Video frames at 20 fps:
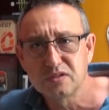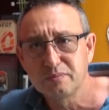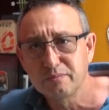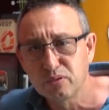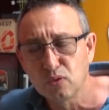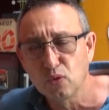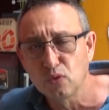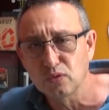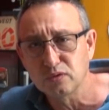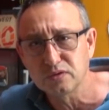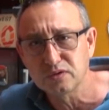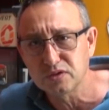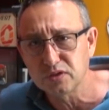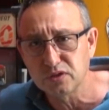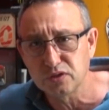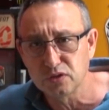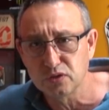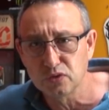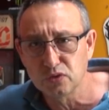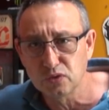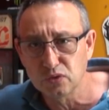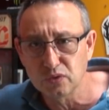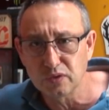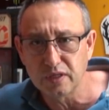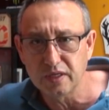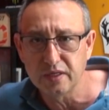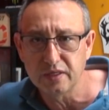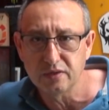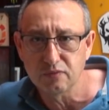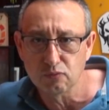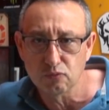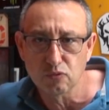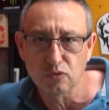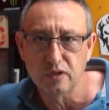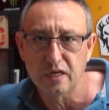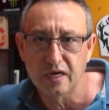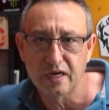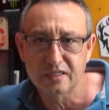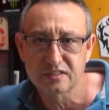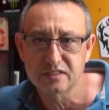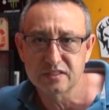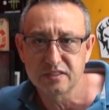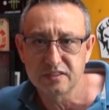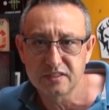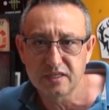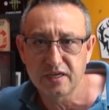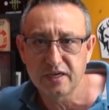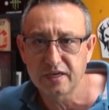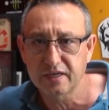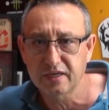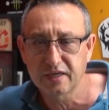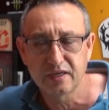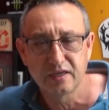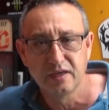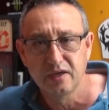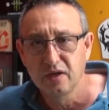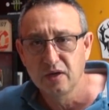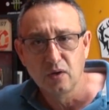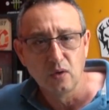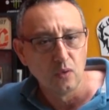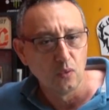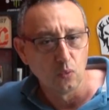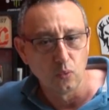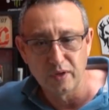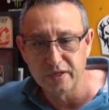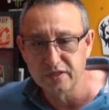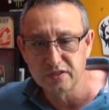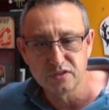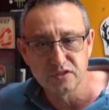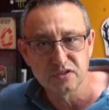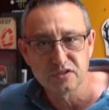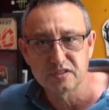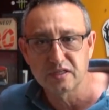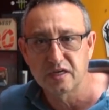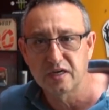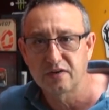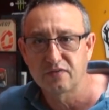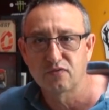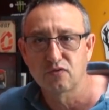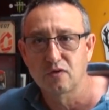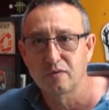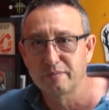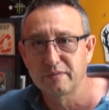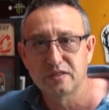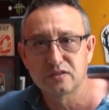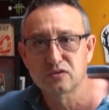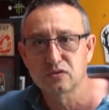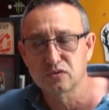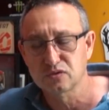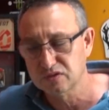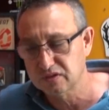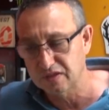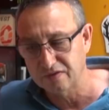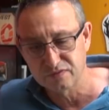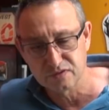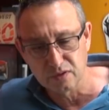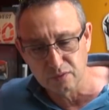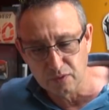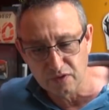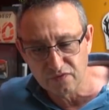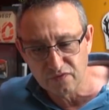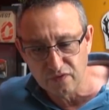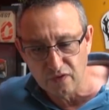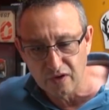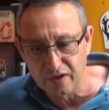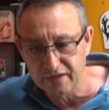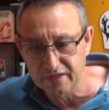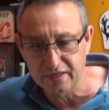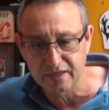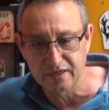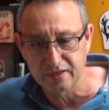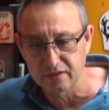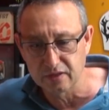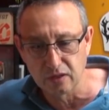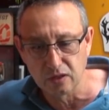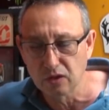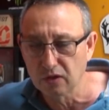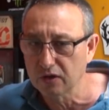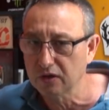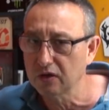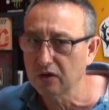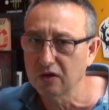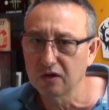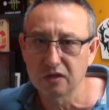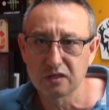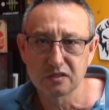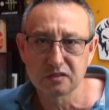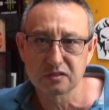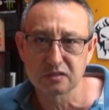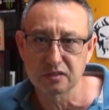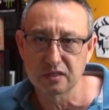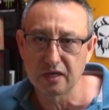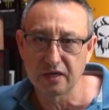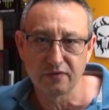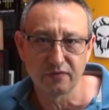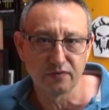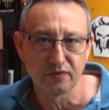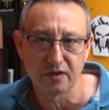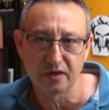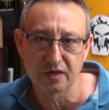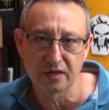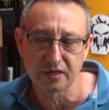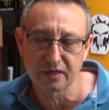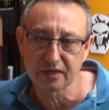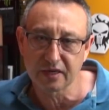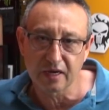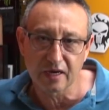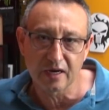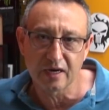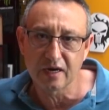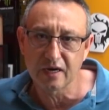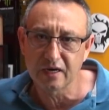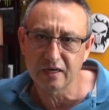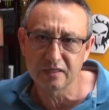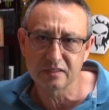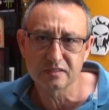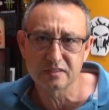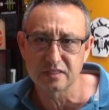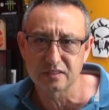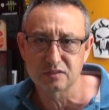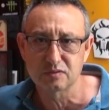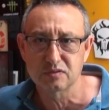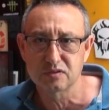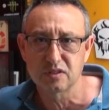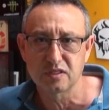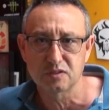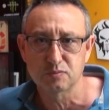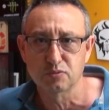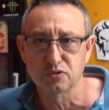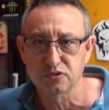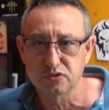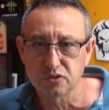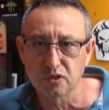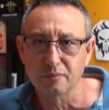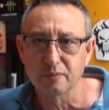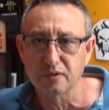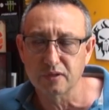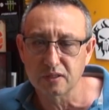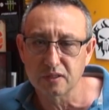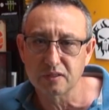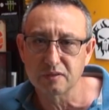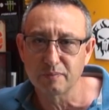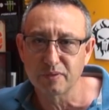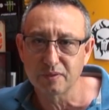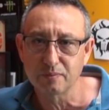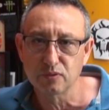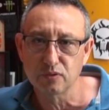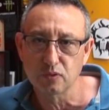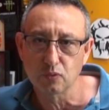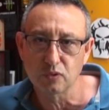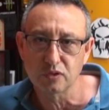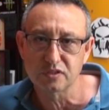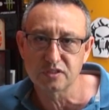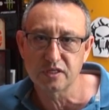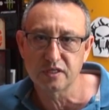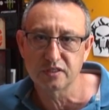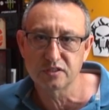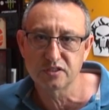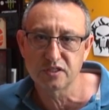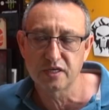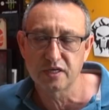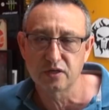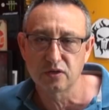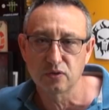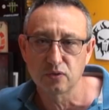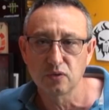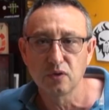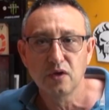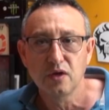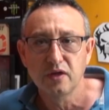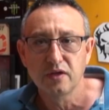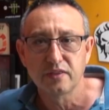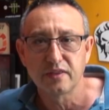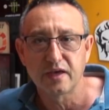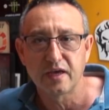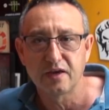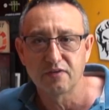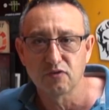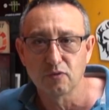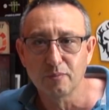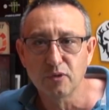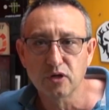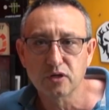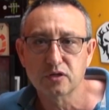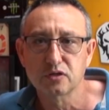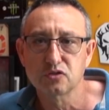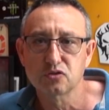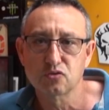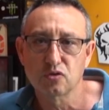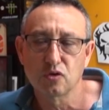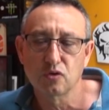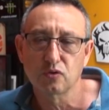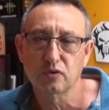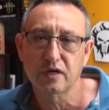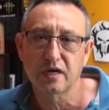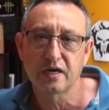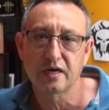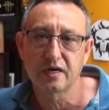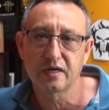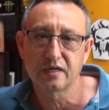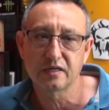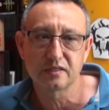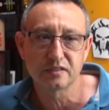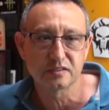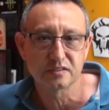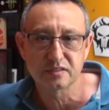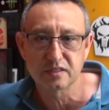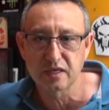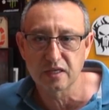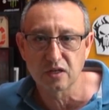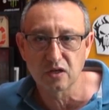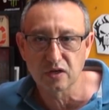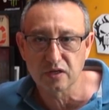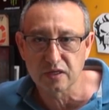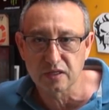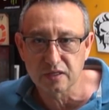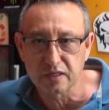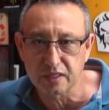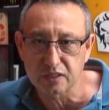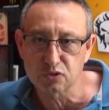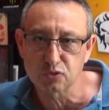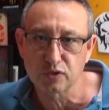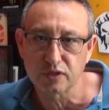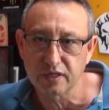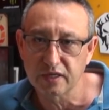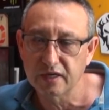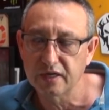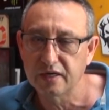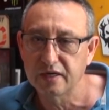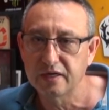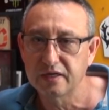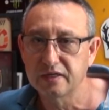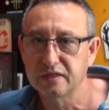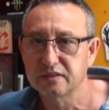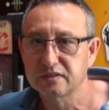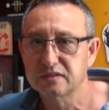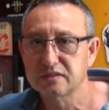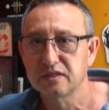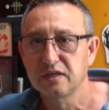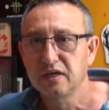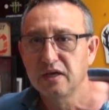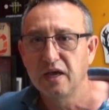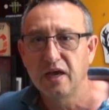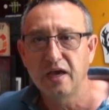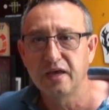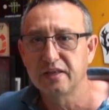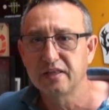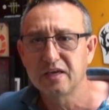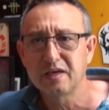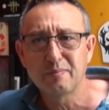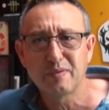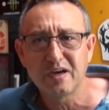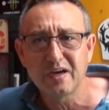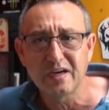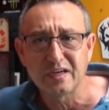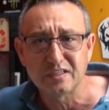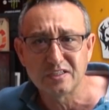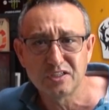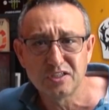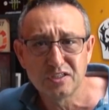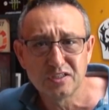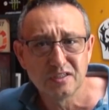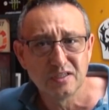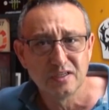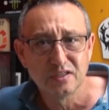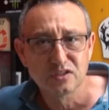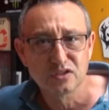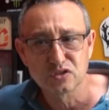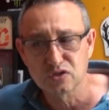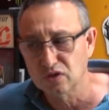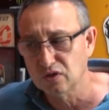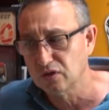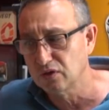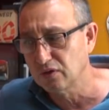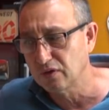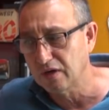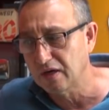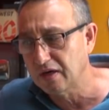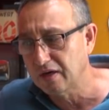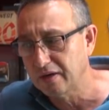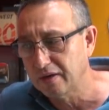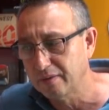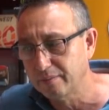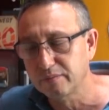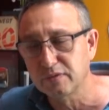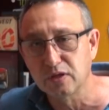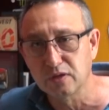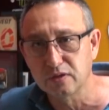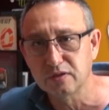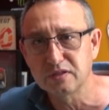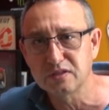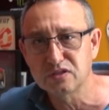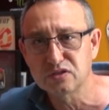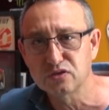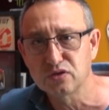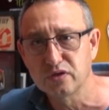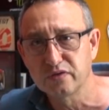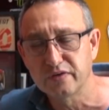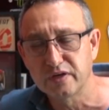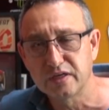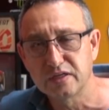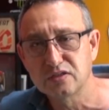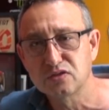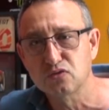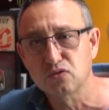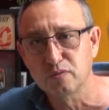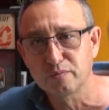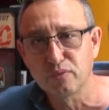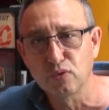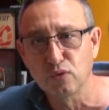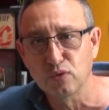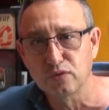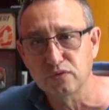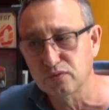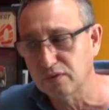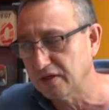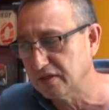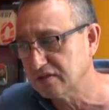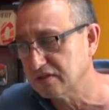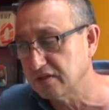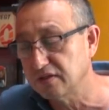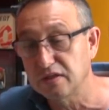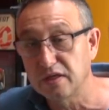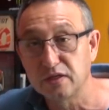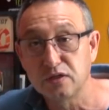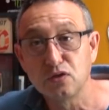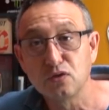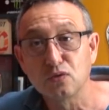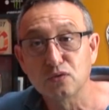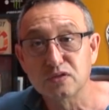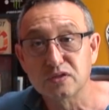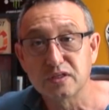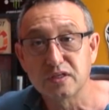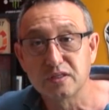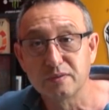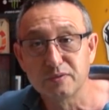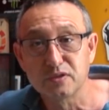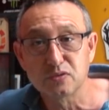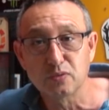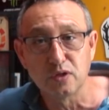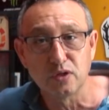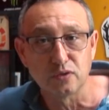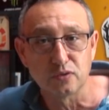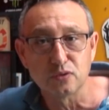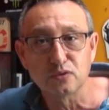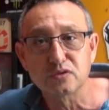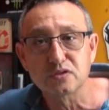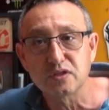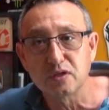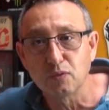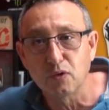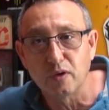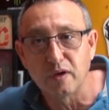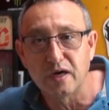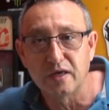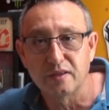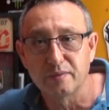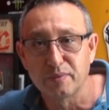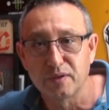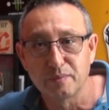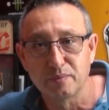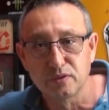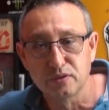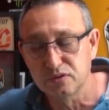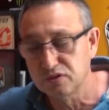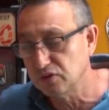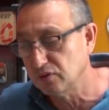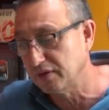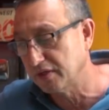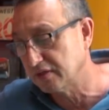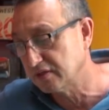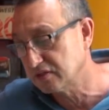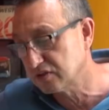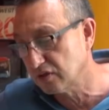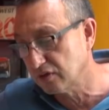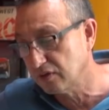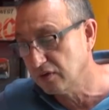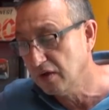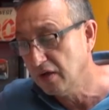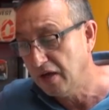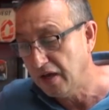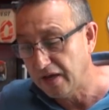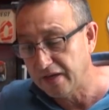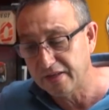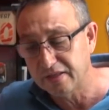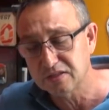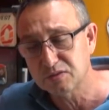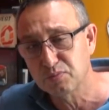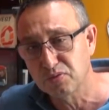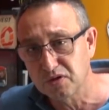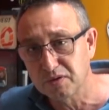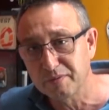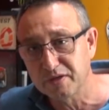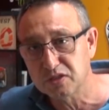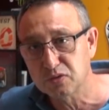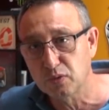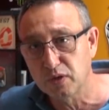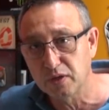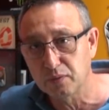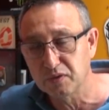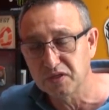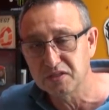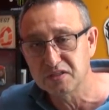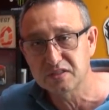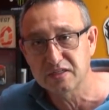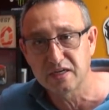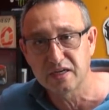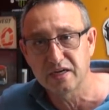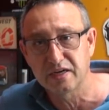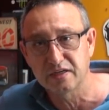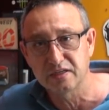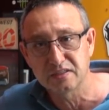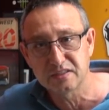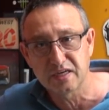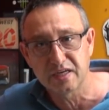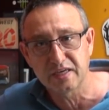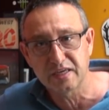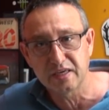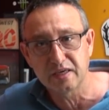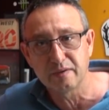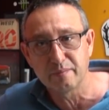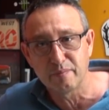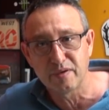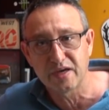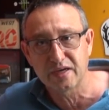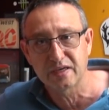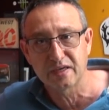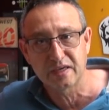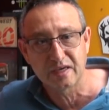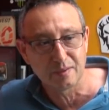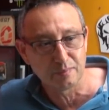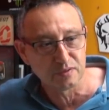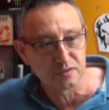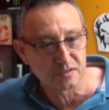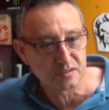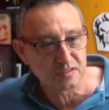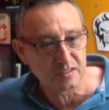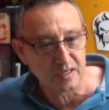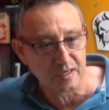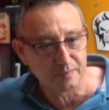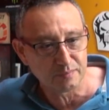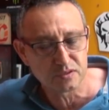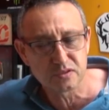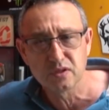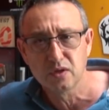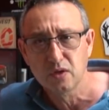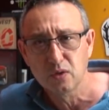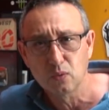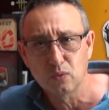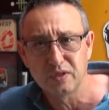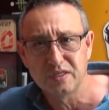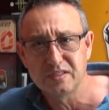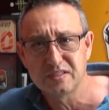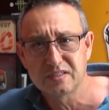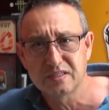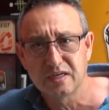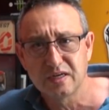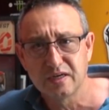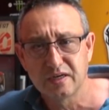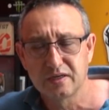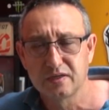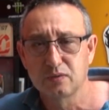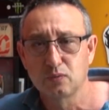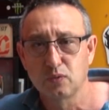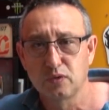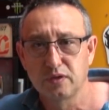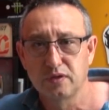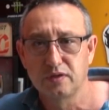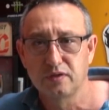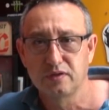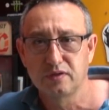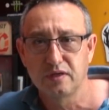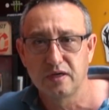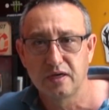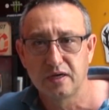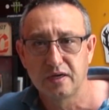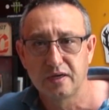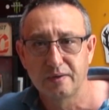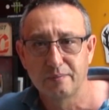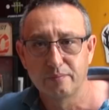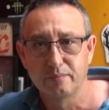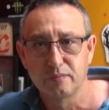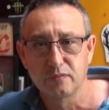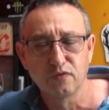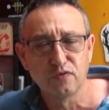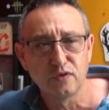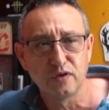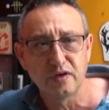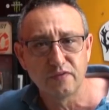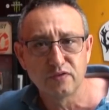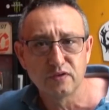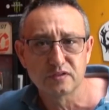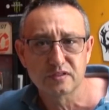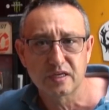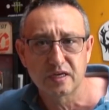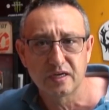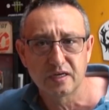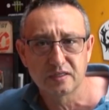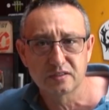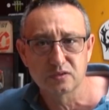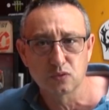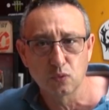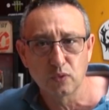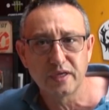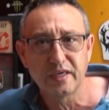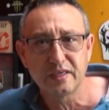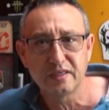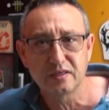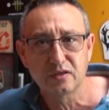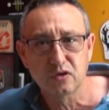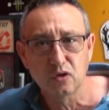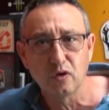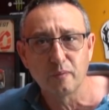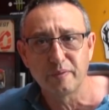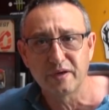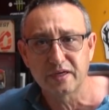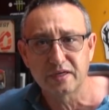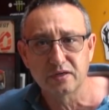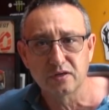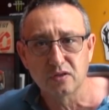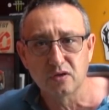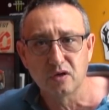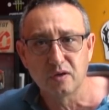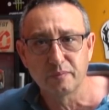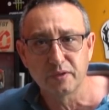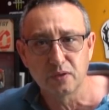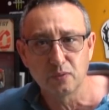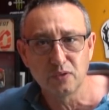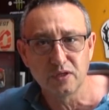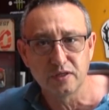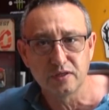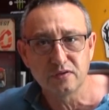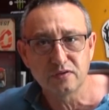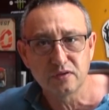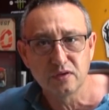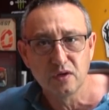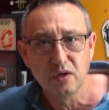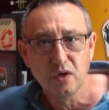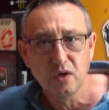important to you in RC tech, where did you start from, that sort of stuff. So we're finding out that a lot of guys have cars. That's predominantly the people that watch our channel. They have remote control cars, they like electric cars, and they bash. So you know, these surveys are important to us, and you'll see them as well. You'll see what other people are doing. So, and that's pretty much where we started. Taking it back a couple of steps, we started with the first cars that we got back into the hobby with